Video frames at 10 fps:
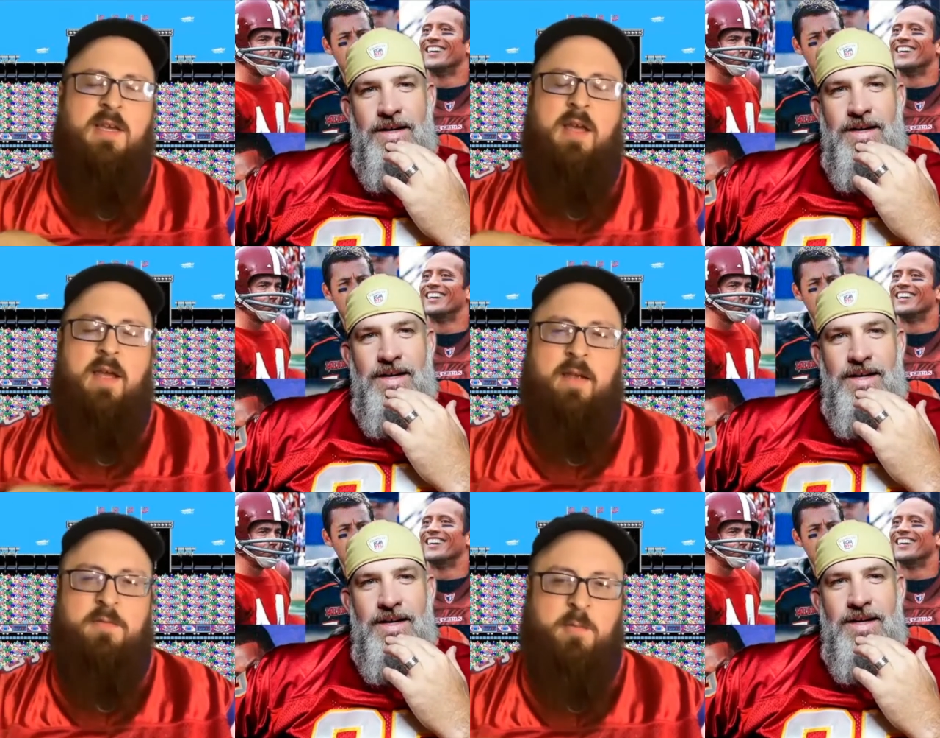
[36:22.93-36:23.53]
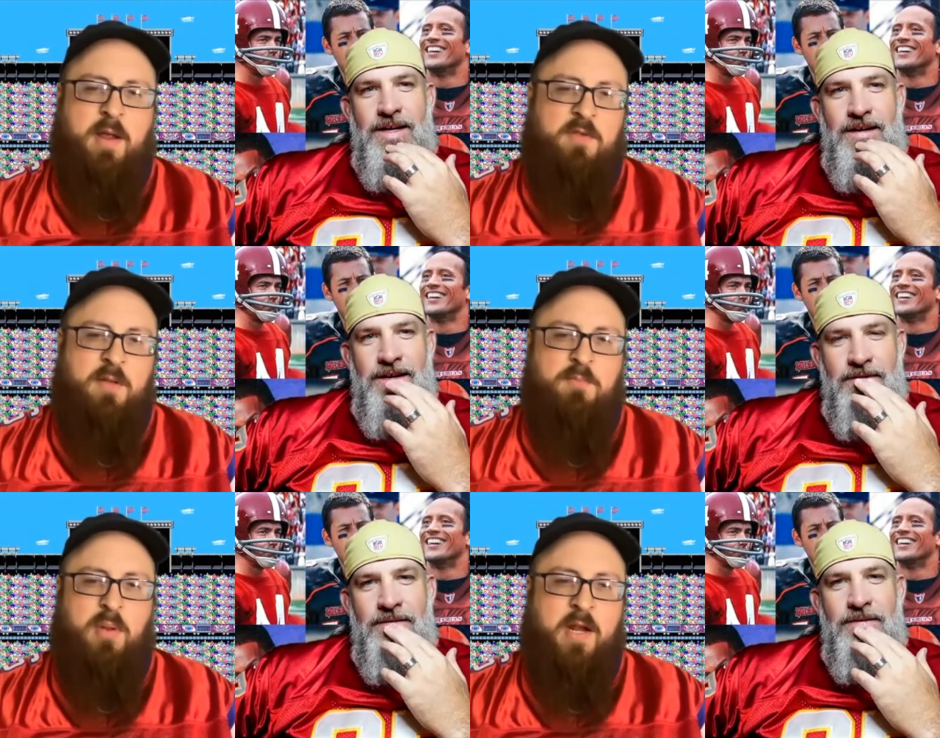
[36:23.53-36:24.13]
Speaker 1: Uh, every
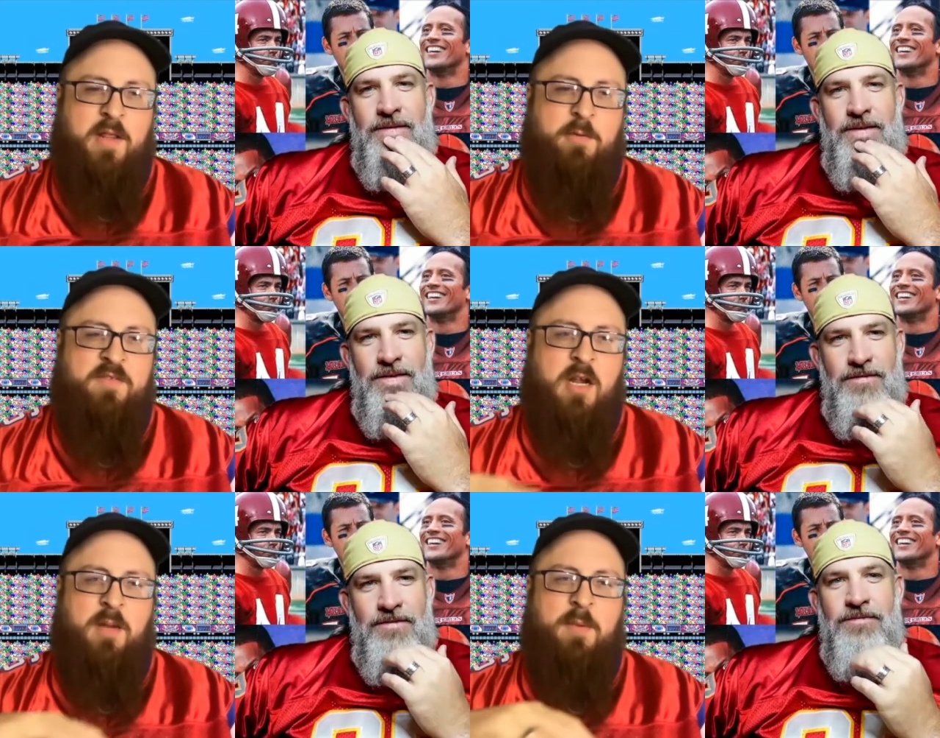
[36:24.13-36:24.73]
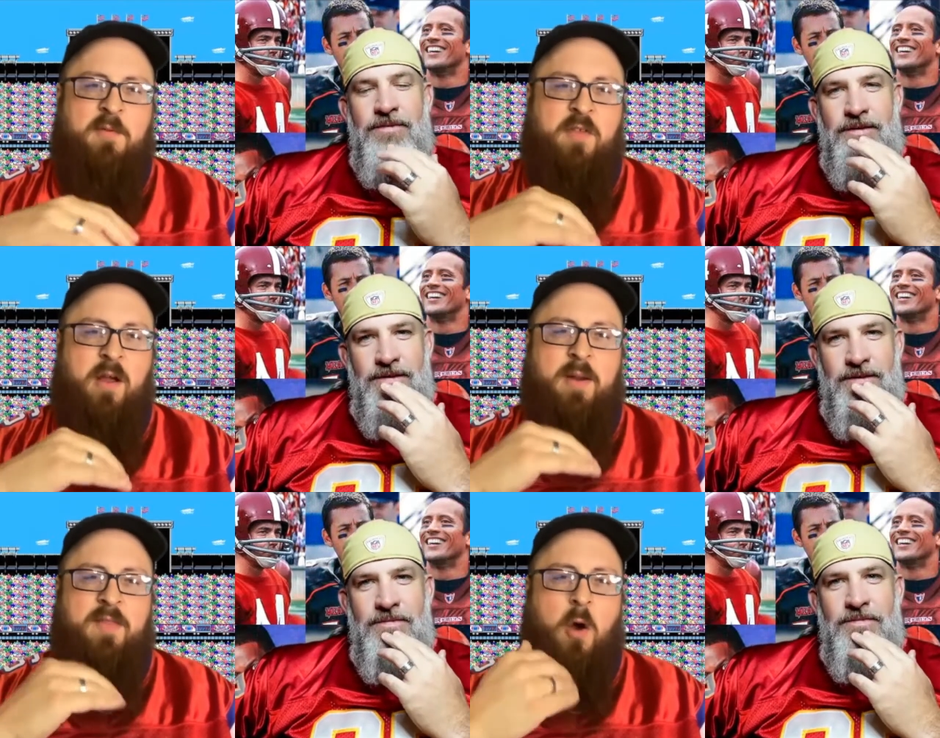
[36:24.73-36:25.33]
every player that we've talked about, we've
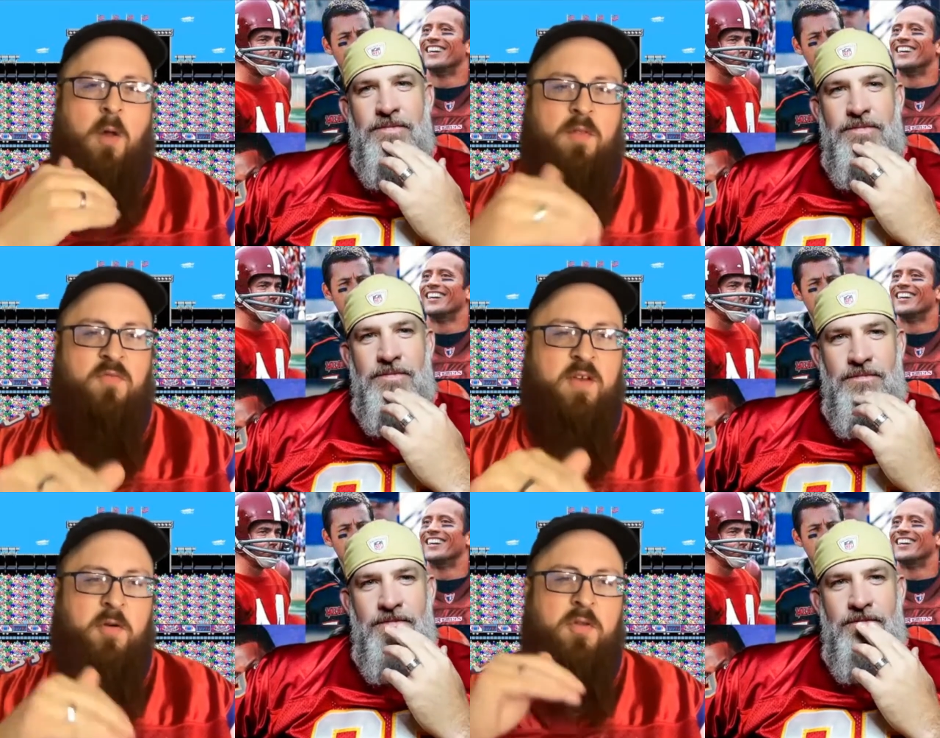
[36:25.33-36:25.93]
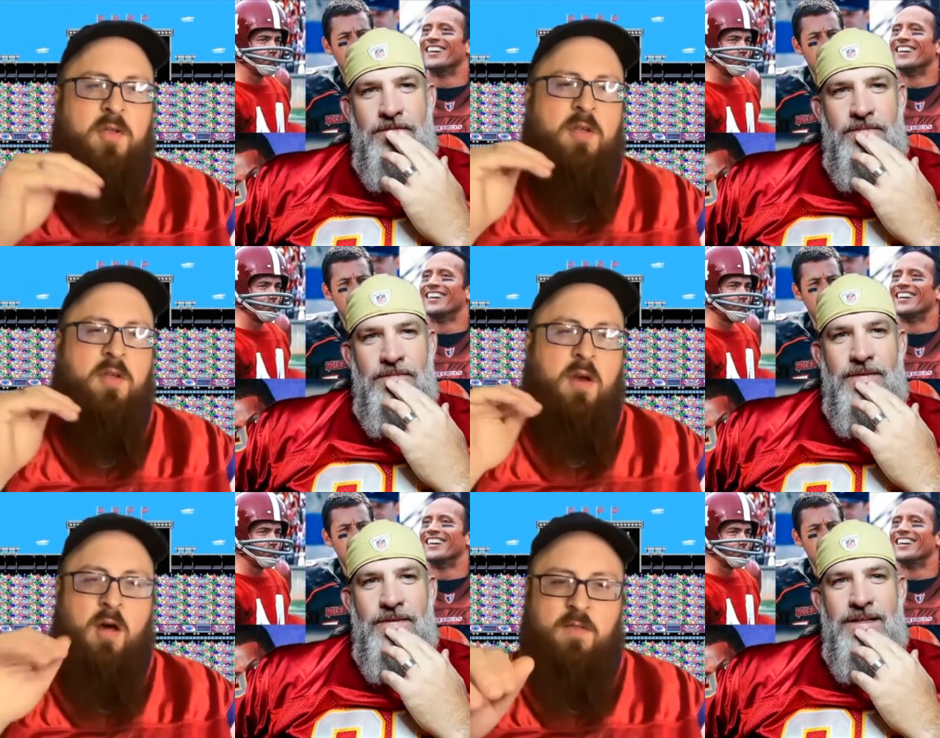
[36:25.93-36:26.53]
talked about the on the field,
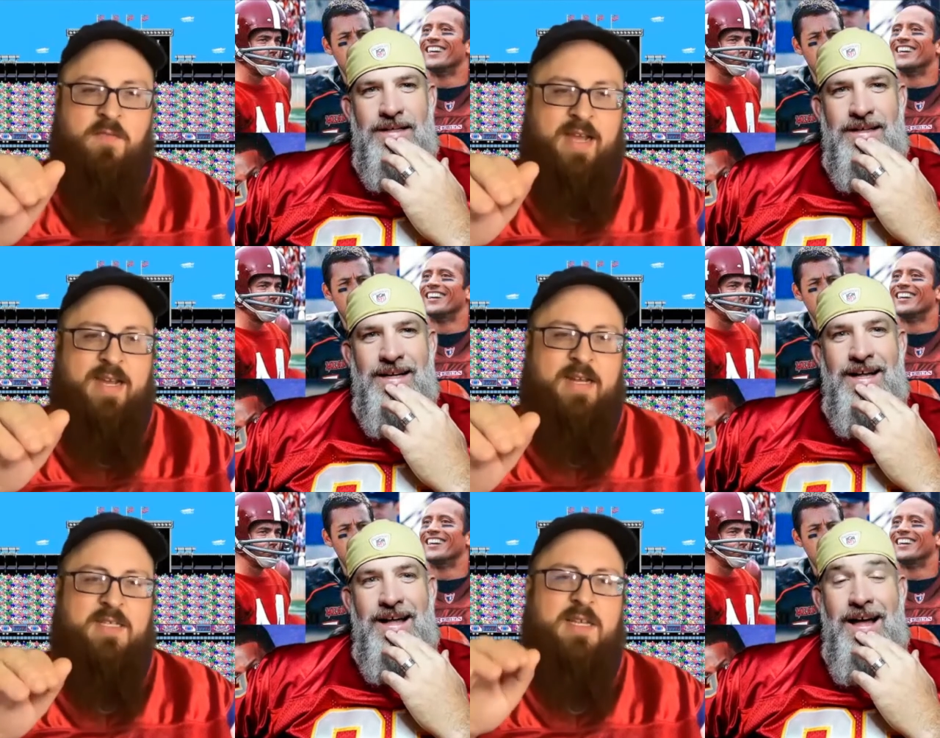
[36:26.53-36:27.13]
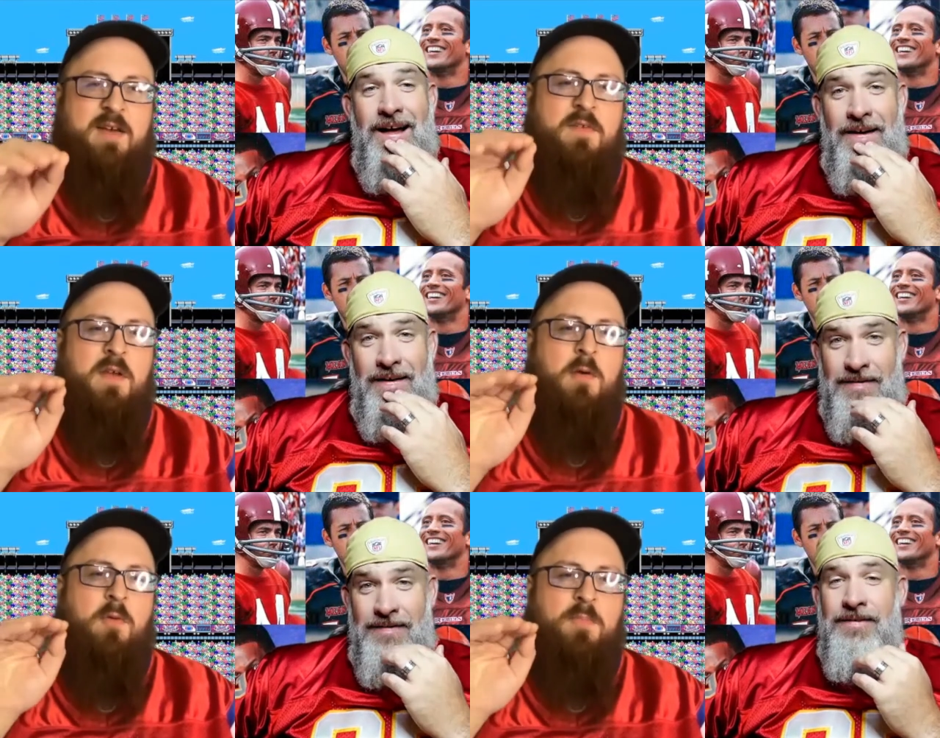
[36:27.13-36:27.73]
all of that kind of stuff.
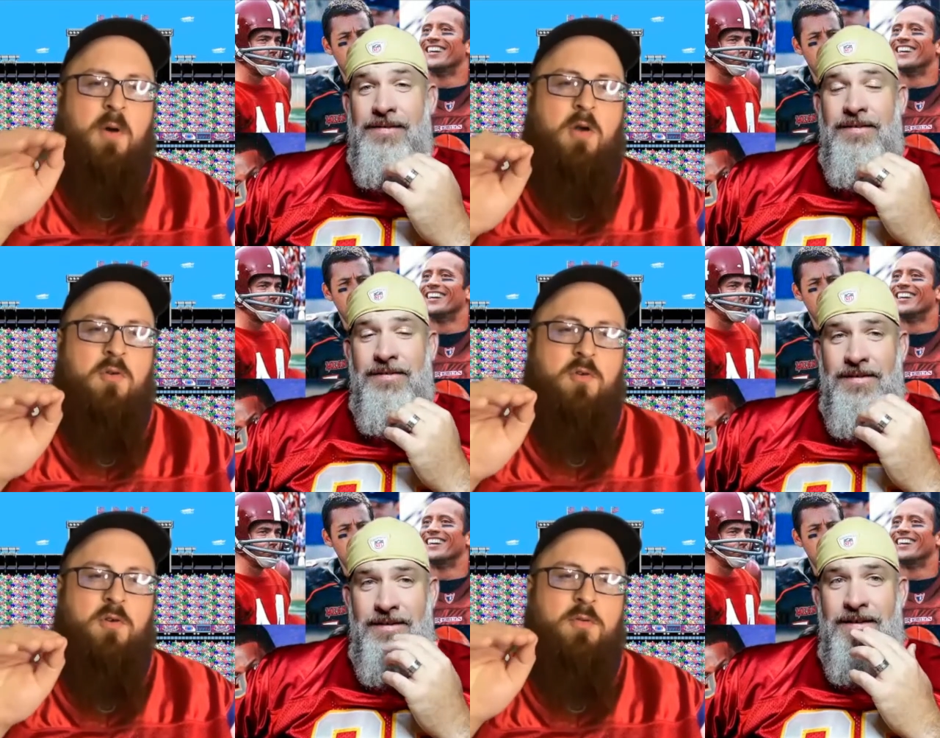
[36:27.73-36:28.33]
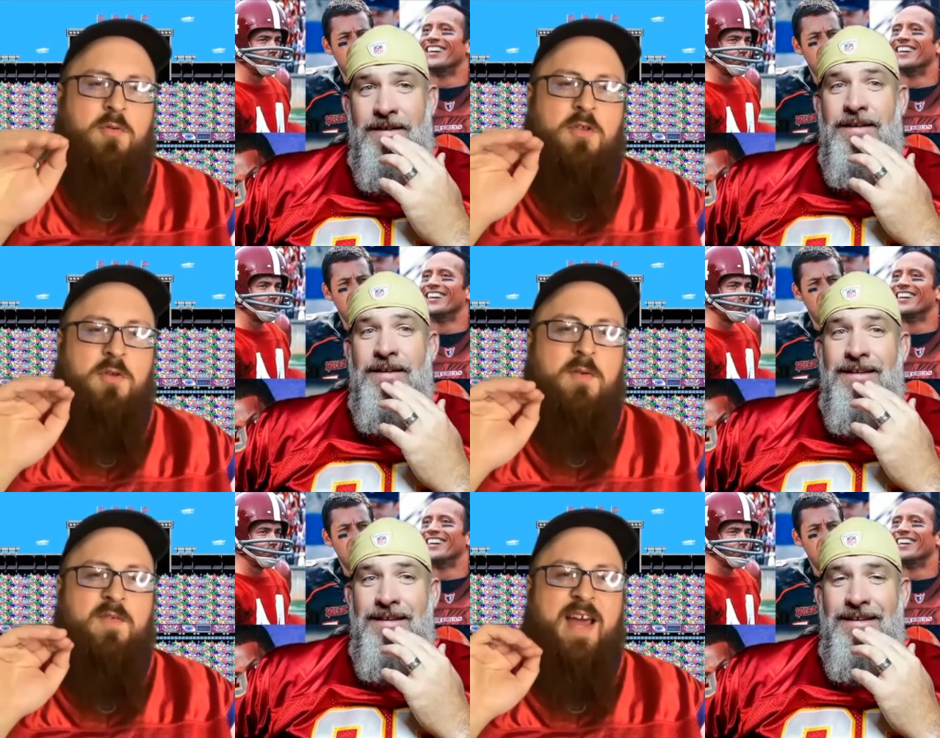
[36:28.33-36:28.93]
With Paul Crewe,
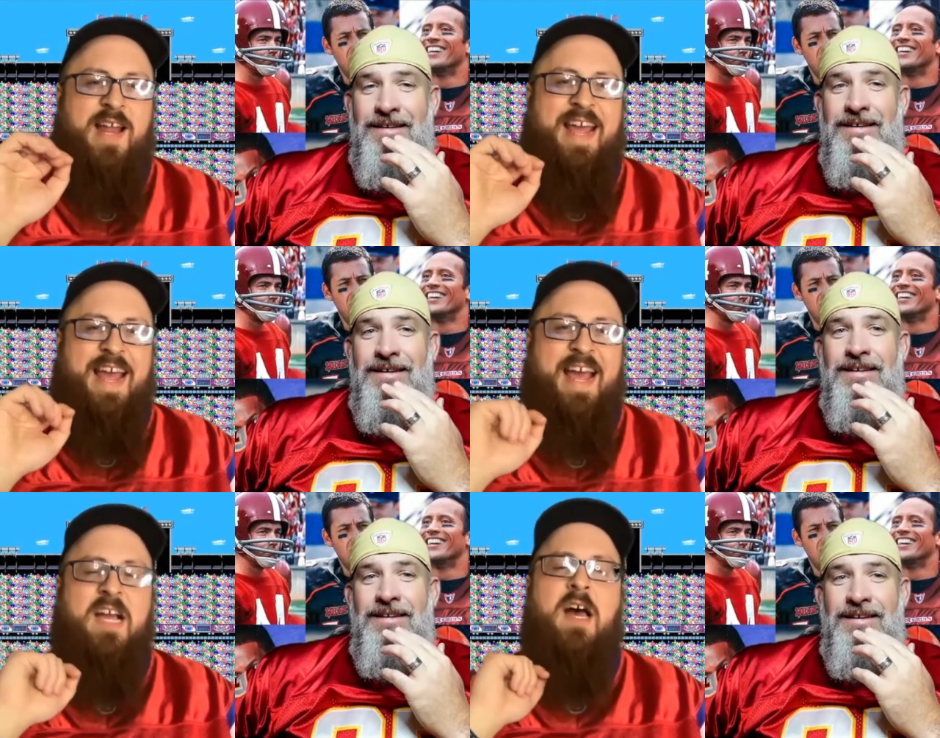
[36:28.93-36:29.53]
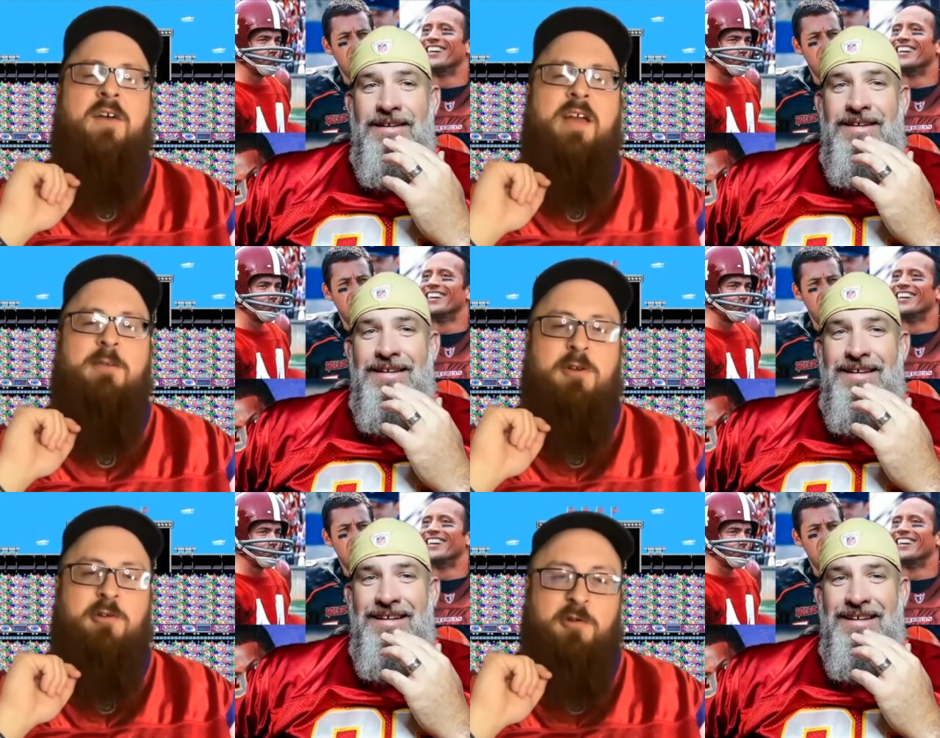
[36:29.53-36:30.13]
you have got a heck of a
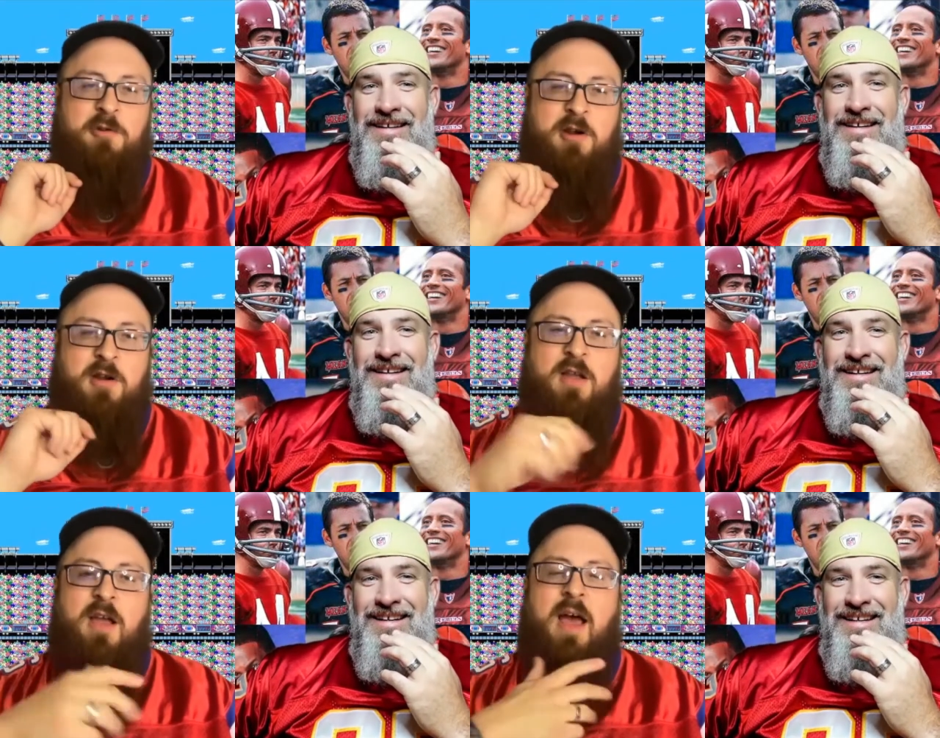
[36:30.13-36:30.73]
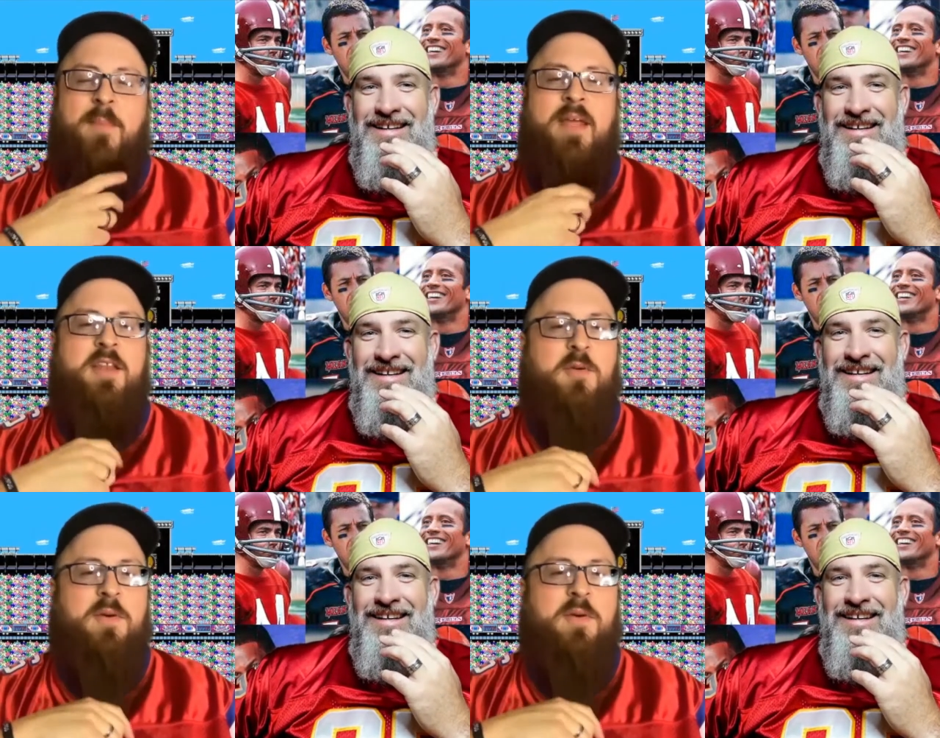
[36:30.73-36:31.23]
recruiter. I mean, you